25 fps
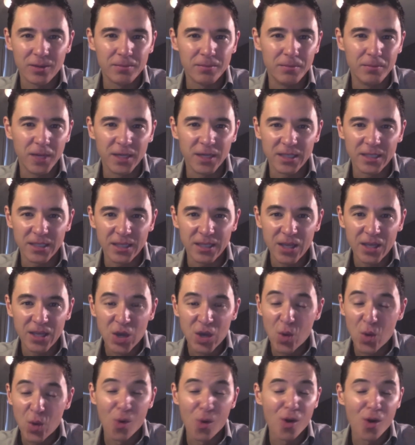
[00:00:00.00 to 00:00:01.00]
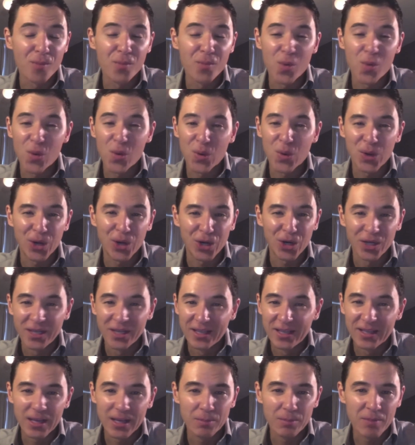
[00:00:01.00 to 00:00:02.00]
money or more
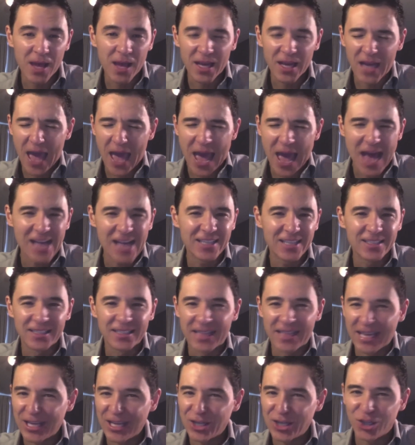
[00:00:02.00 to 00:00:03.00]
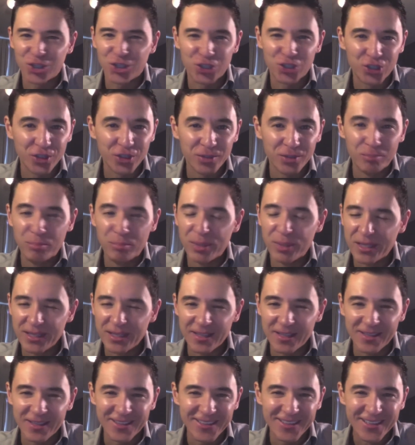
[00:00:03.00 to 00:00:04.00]
than men, as they should
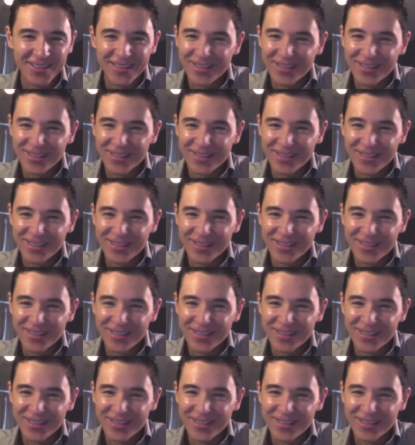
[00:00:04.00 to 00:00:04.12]
be.